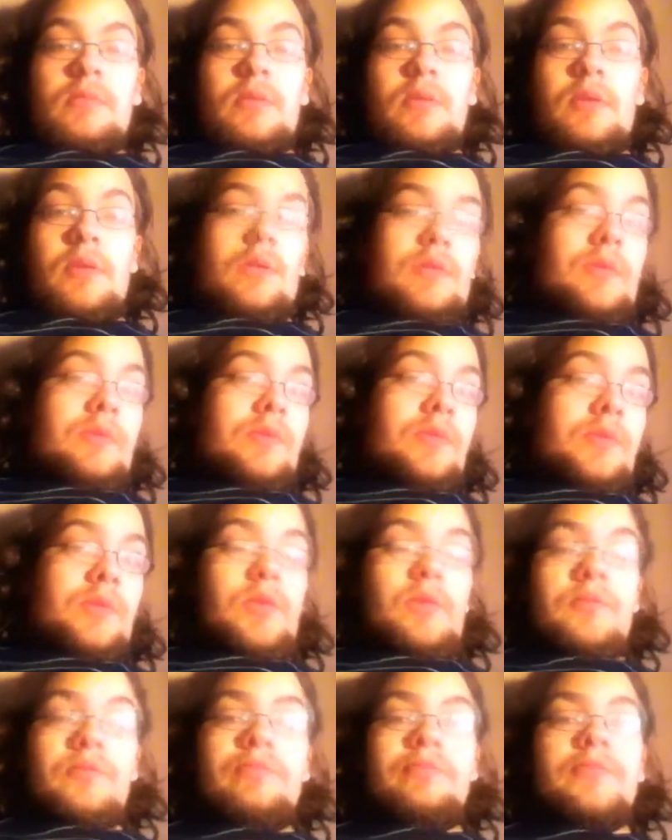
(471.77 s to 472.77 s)
uh, you
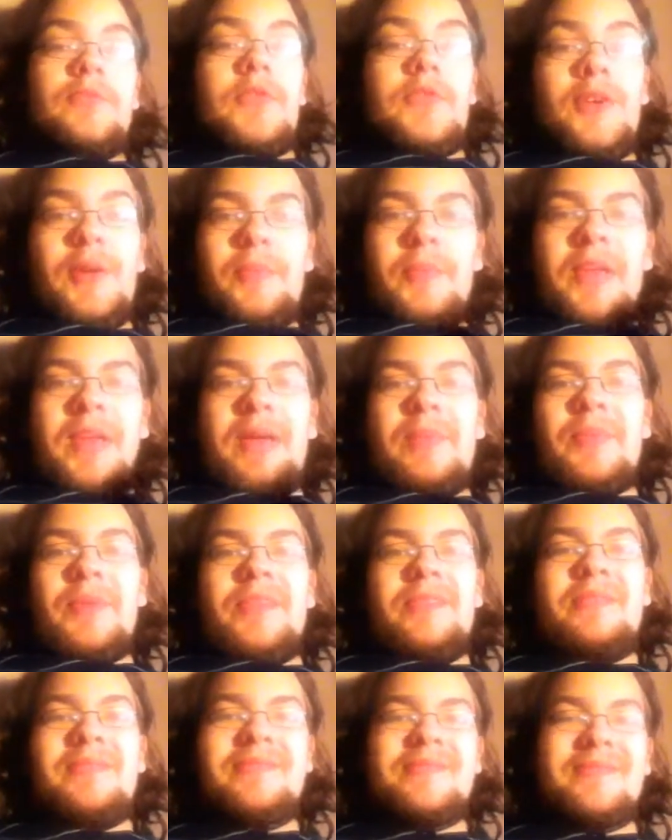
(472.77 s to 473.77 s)
know, turn up the
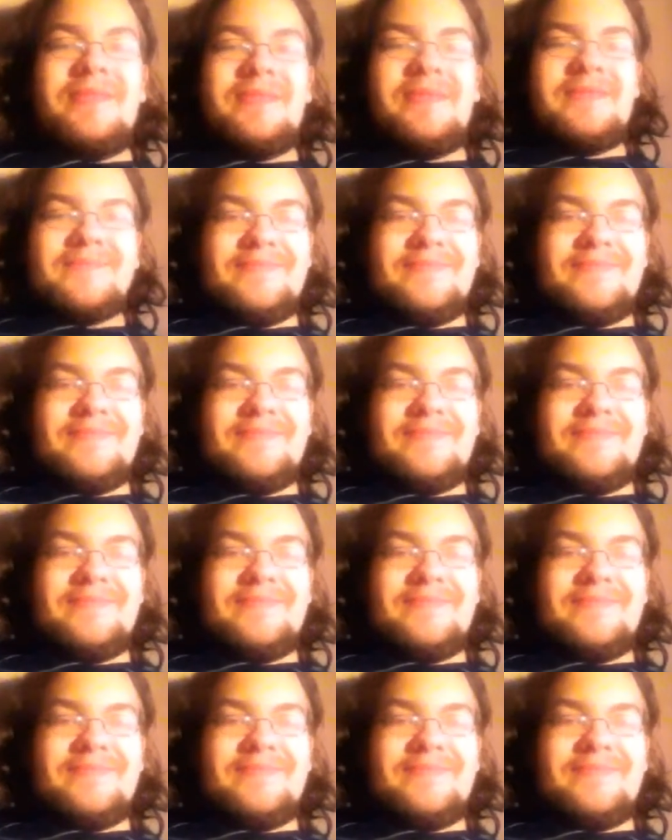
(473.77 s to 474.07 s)
happy.